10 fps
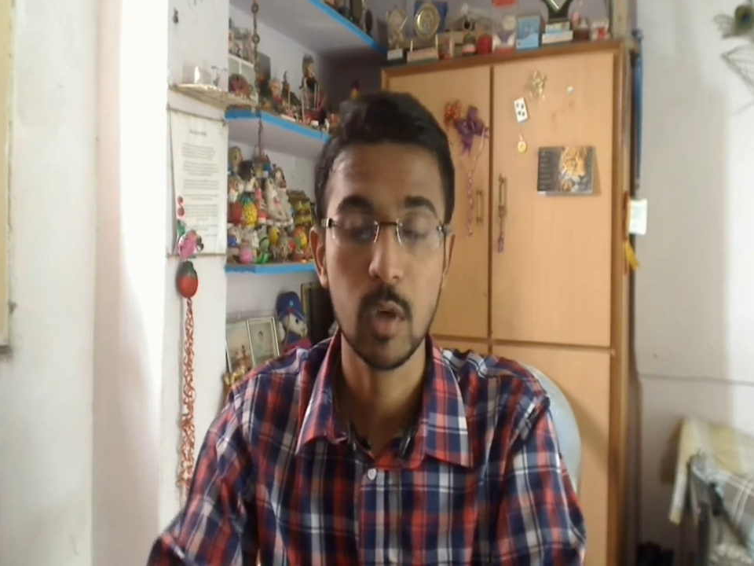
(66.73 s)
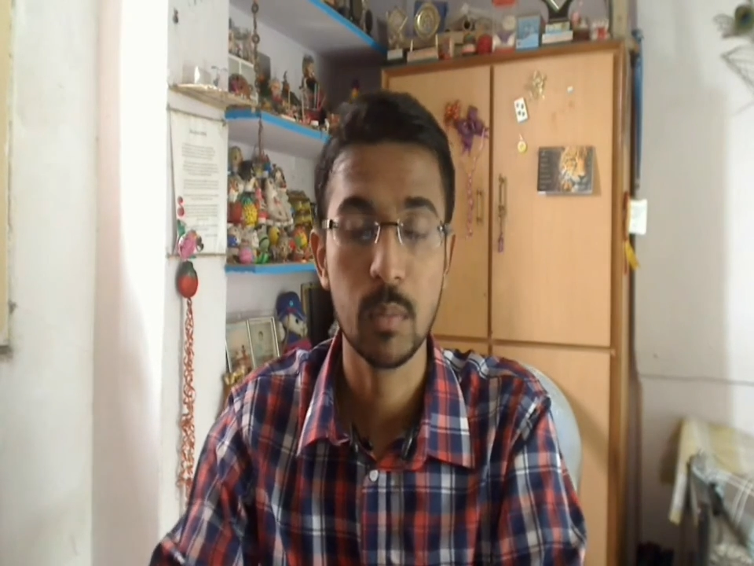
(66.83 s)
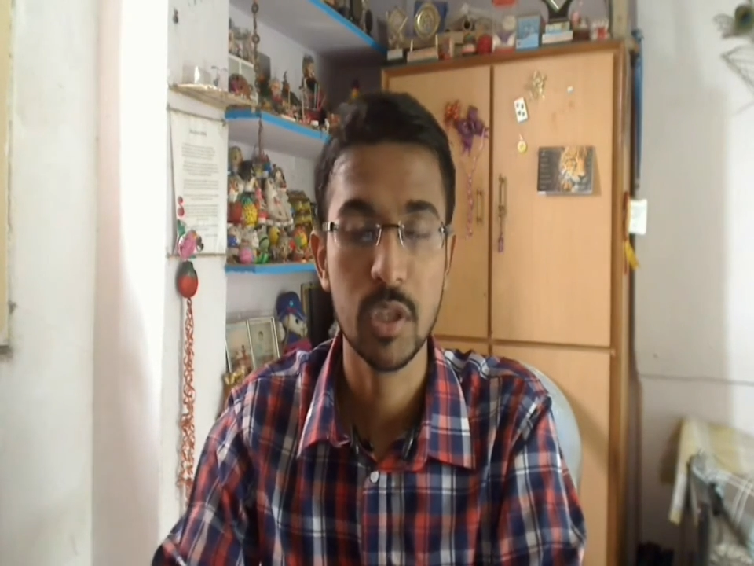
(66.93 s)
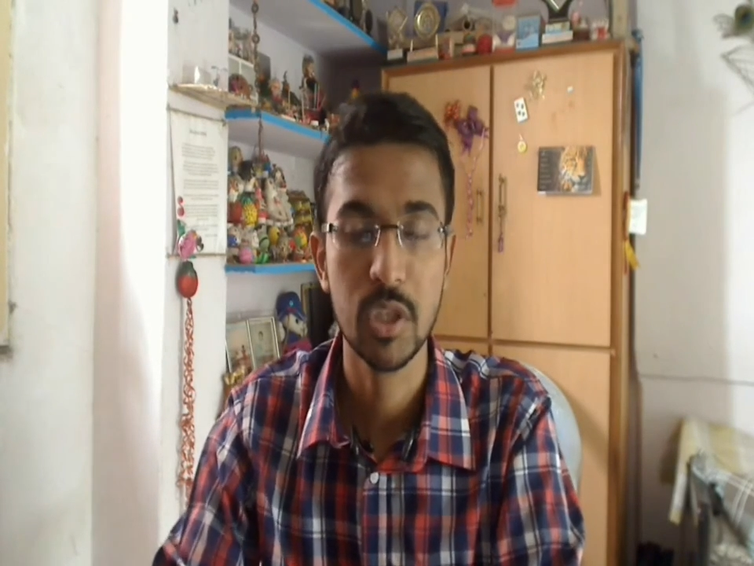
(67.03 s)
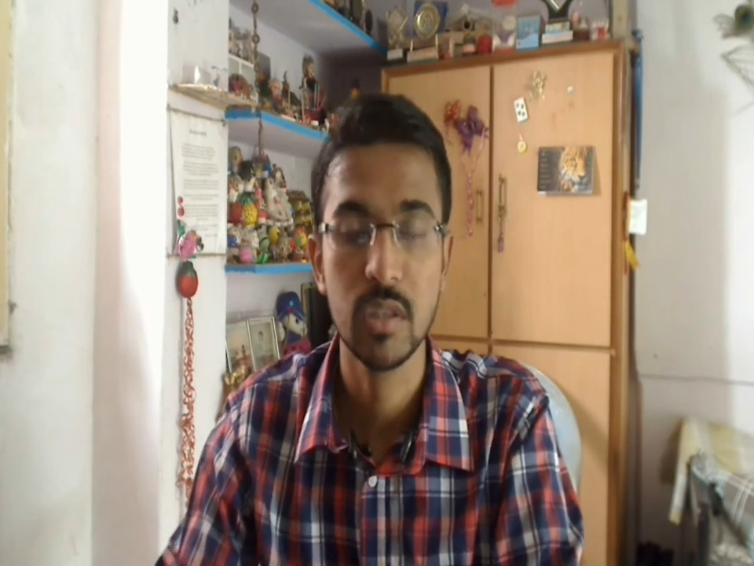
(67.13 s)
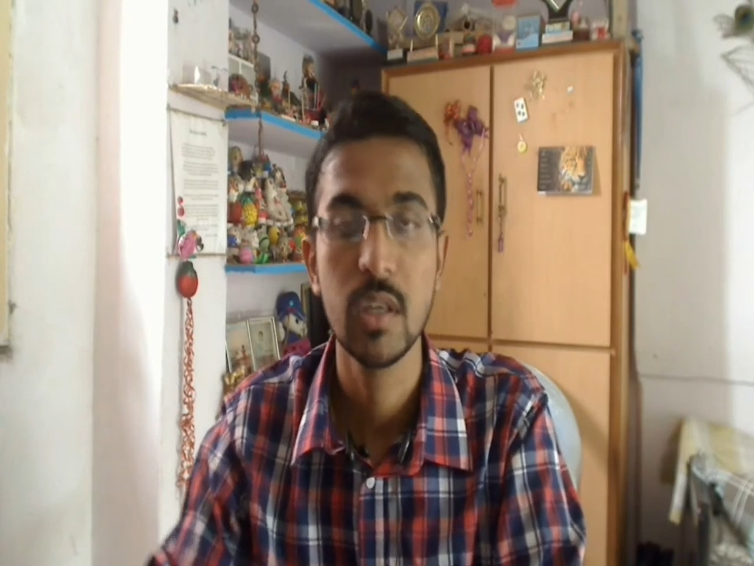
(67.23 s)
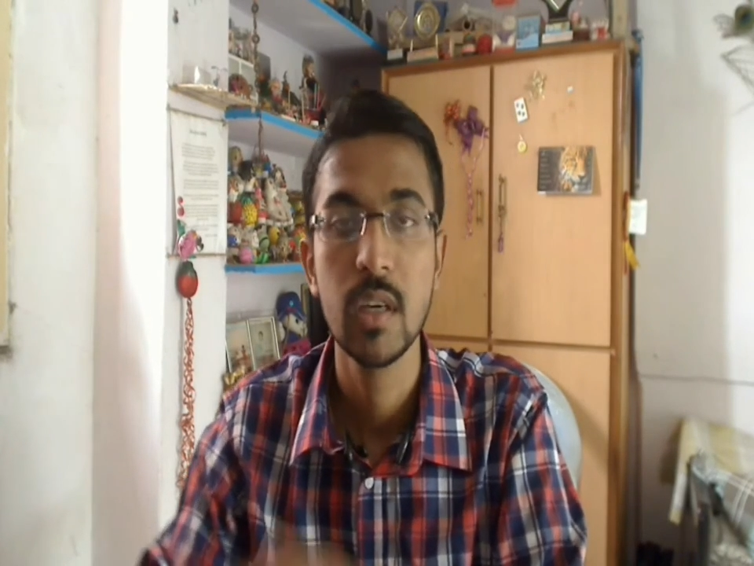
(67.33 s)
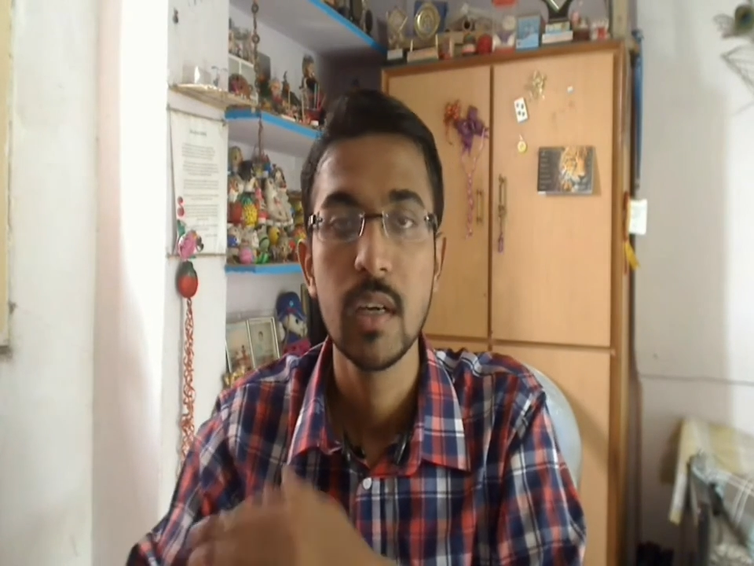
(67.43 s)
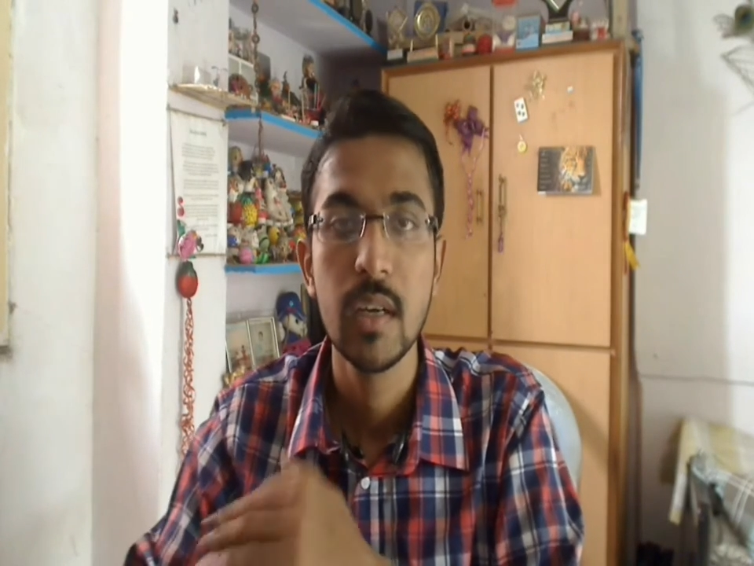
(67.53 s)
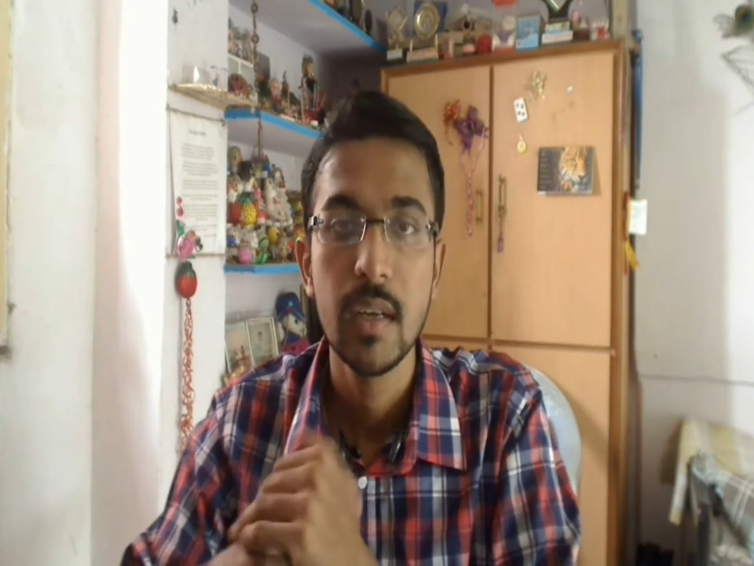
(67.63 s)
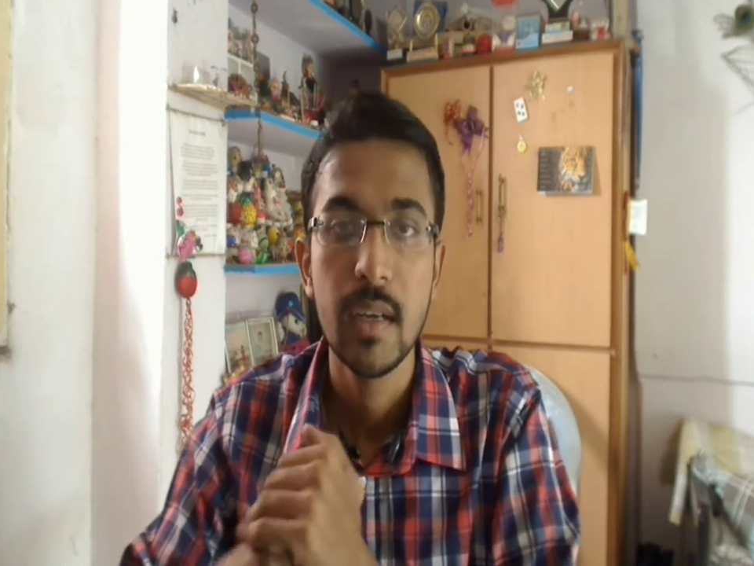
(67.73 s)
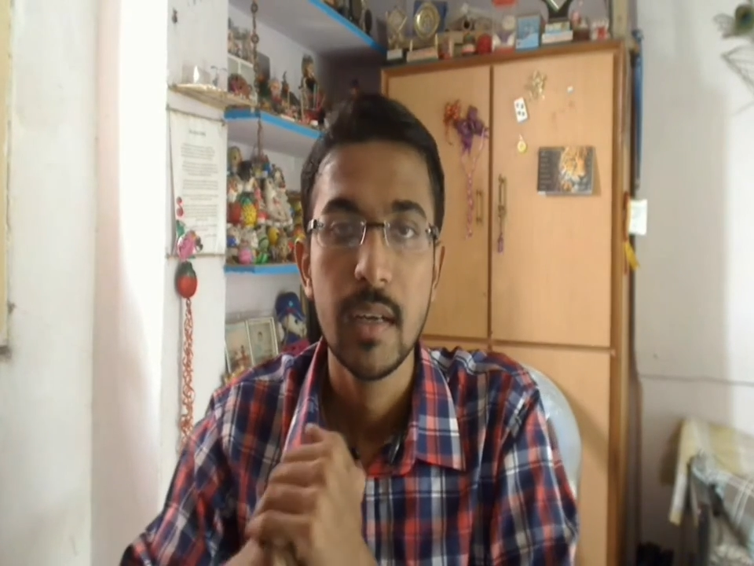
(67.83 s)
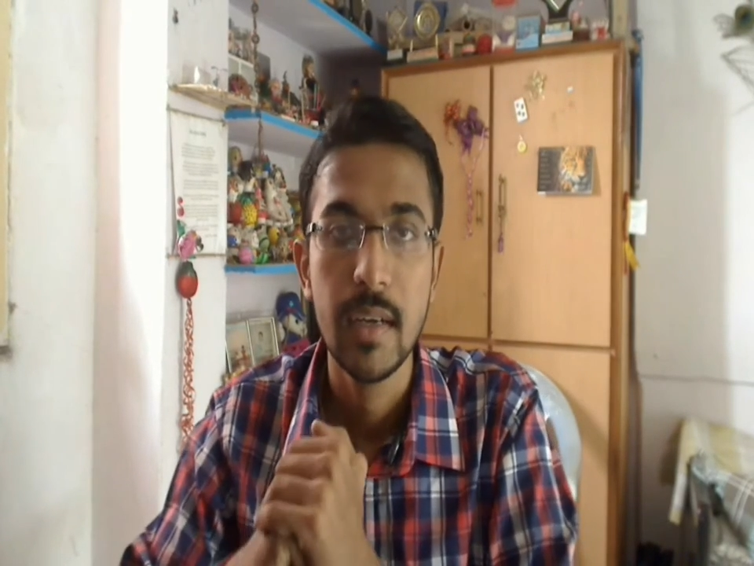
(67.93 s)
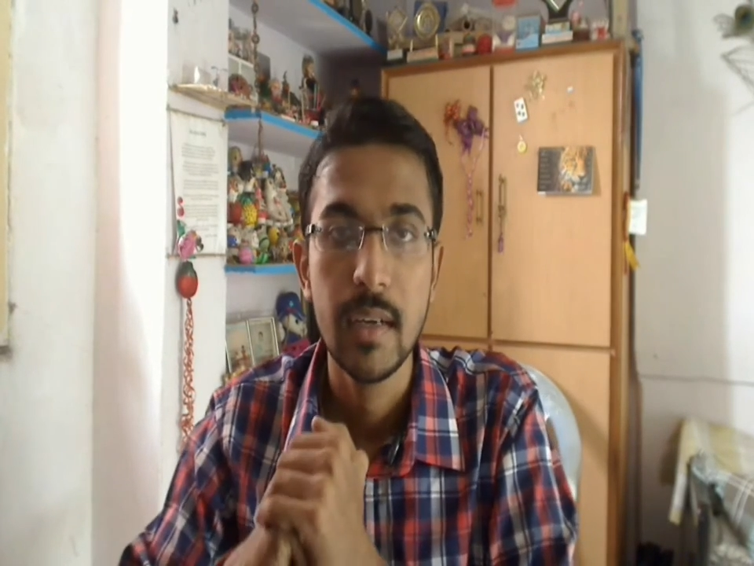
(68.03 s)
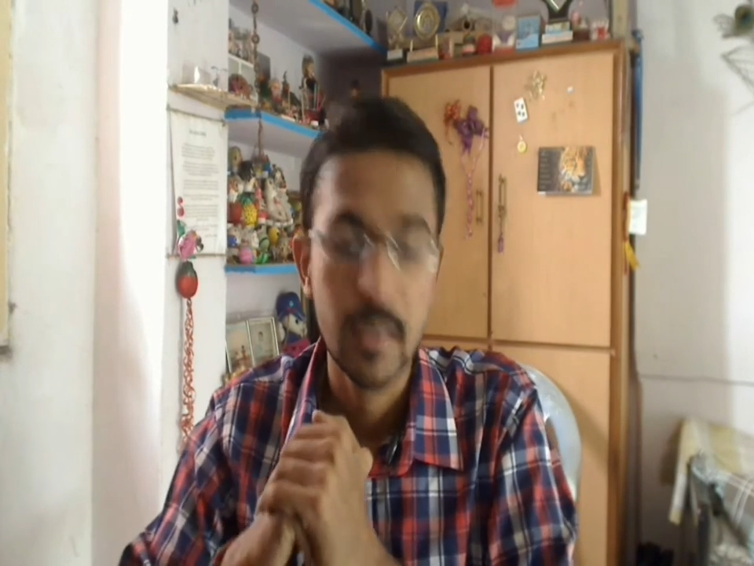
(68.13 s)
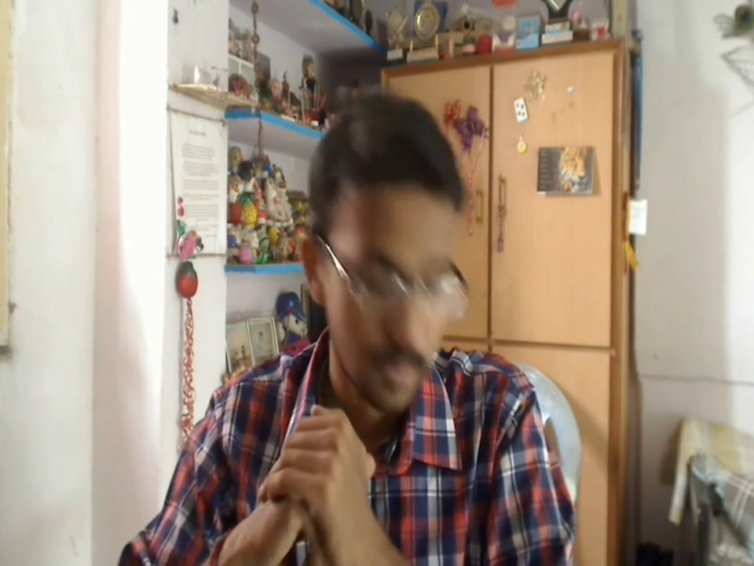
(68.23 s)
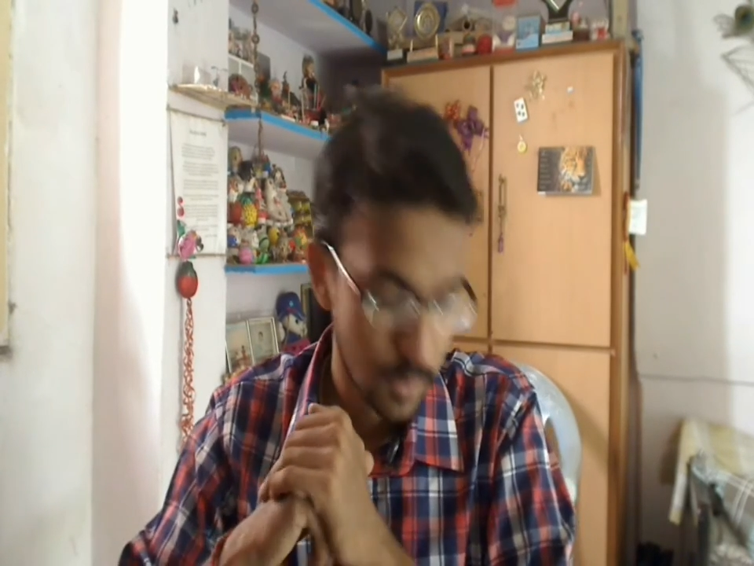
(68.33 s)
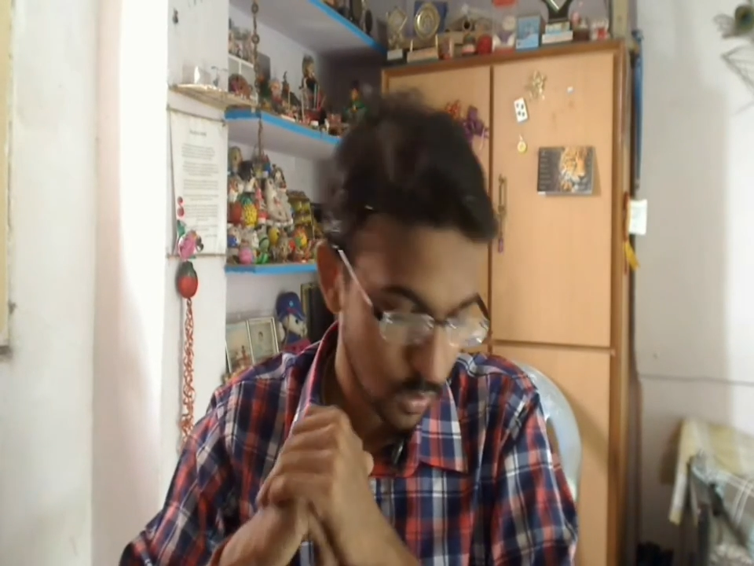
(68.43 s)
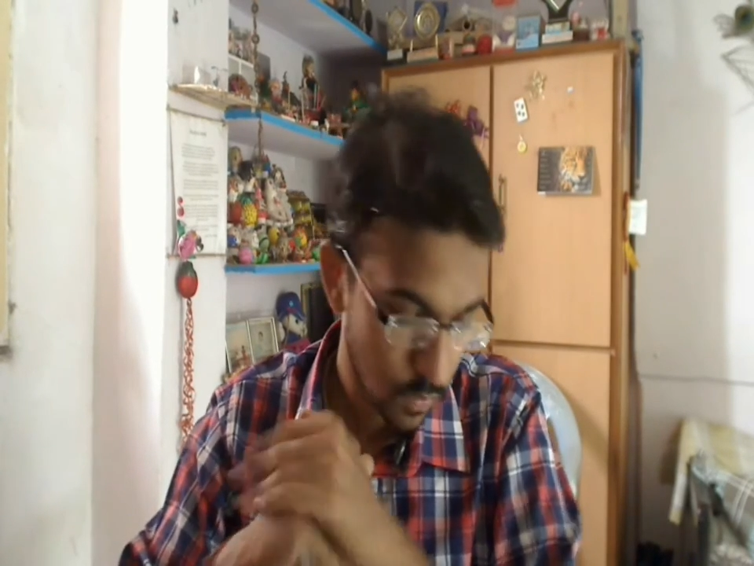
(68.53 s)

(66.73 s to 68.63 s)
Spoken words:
operation. And so